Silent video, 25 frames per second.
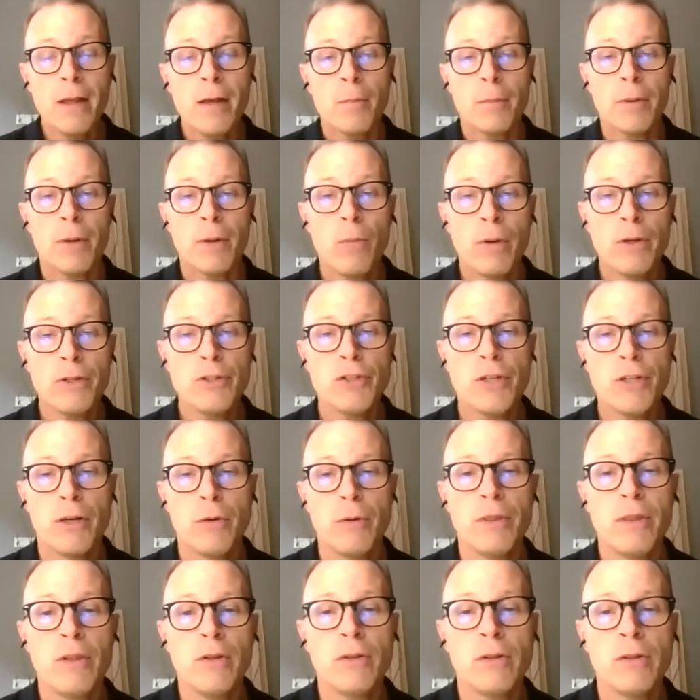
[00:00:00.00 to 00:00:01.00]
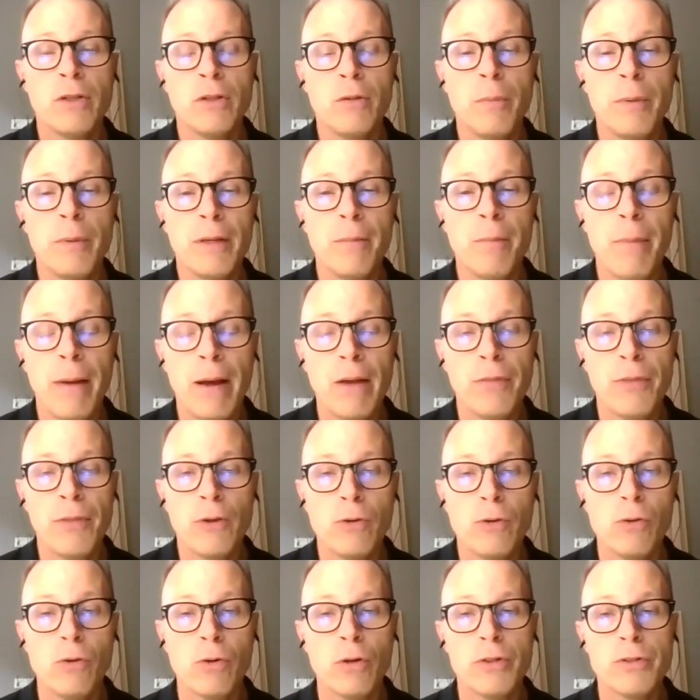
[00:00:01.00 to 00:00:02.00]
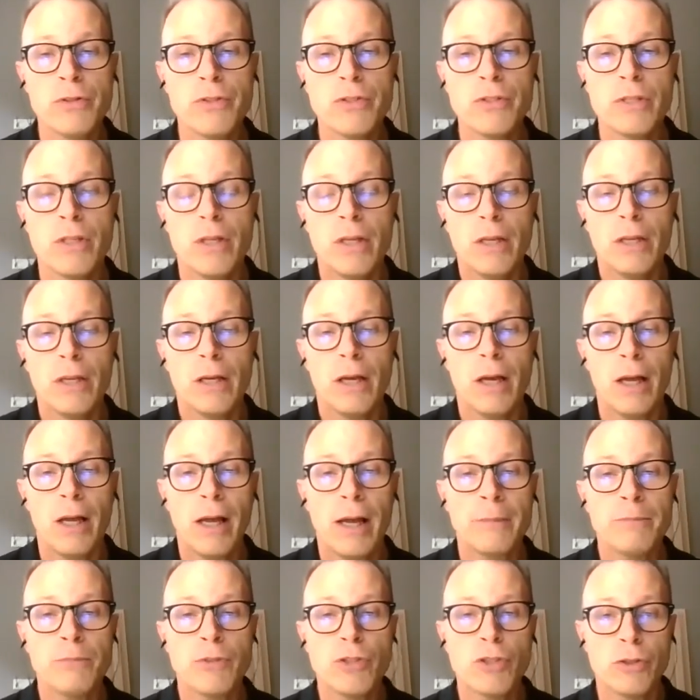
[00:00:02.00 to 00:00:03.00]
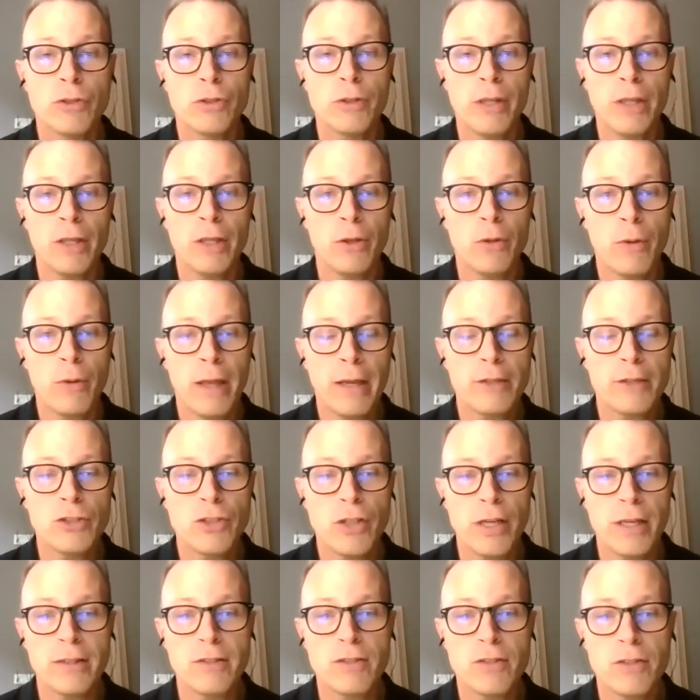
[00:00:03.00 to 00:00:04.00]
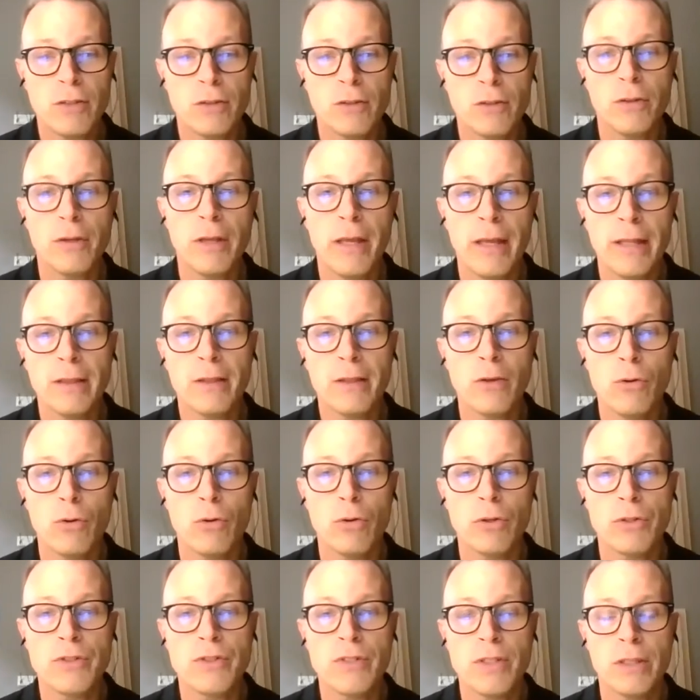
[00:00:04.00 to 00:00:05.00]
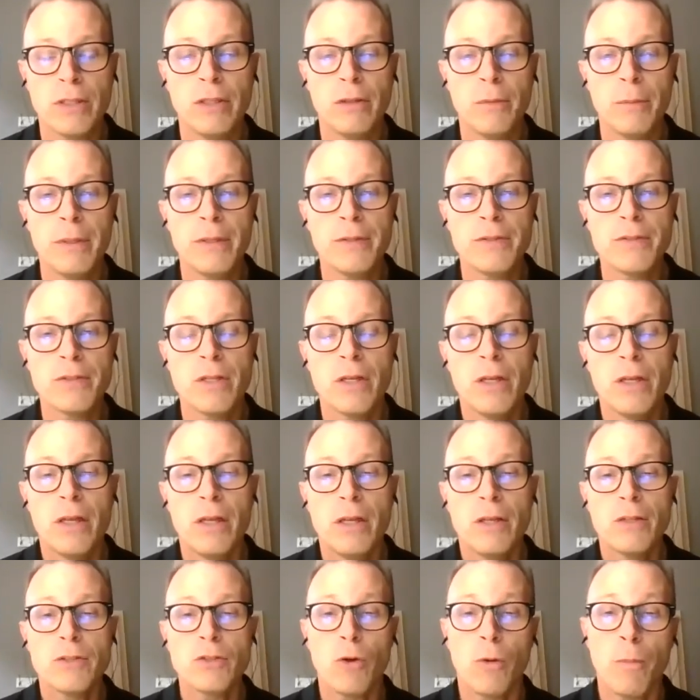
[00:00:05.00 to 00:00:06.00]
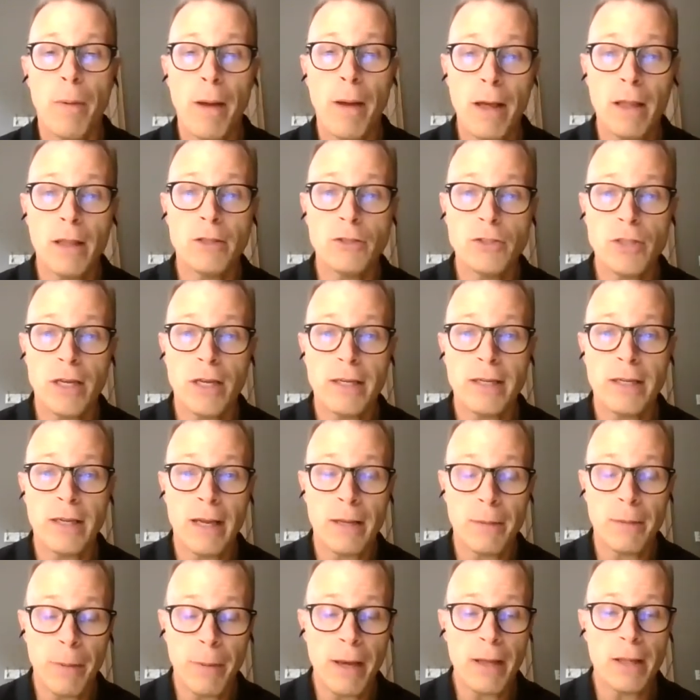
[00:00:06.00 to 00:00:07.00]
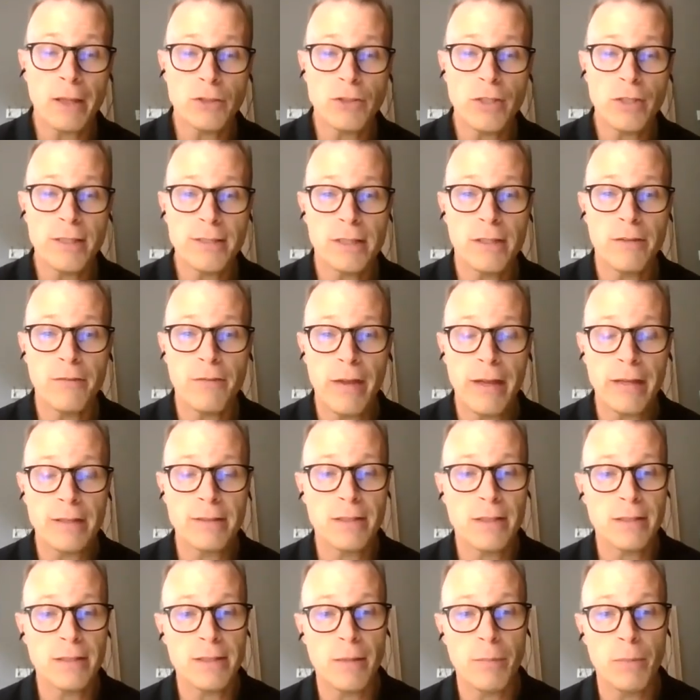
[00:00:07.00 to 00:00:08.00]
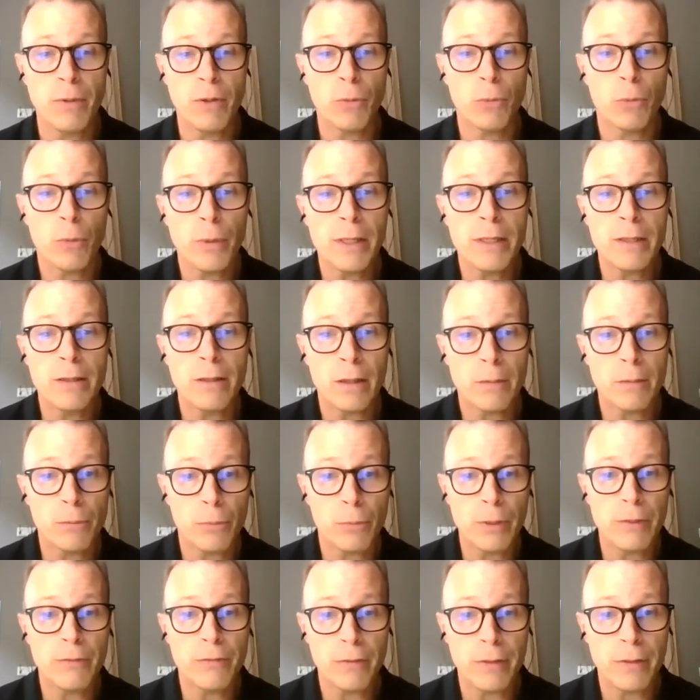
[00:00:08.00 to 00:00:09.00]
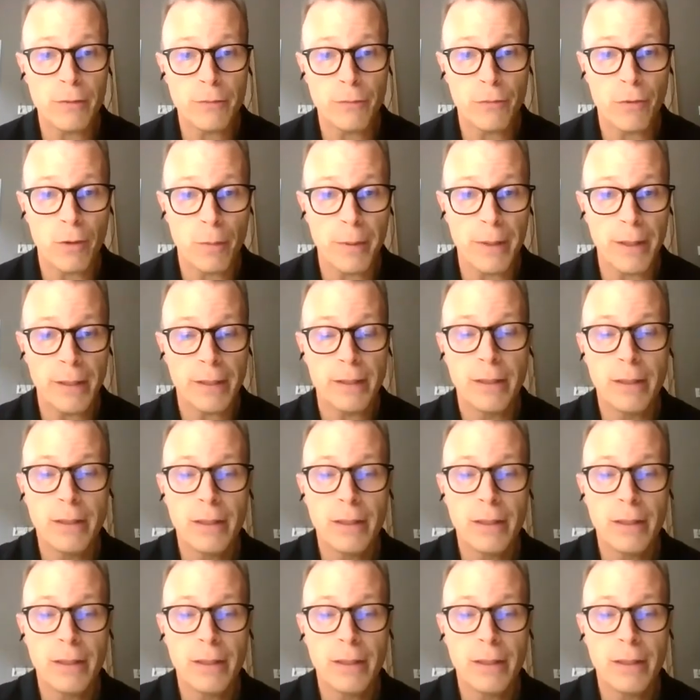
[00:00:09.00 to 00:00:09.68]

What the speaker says: But I want to share with you a little bit about the course. I'm sure that you had a chance to look at the course syllabus. So I apologize in advance because I'm going to read briefly from it.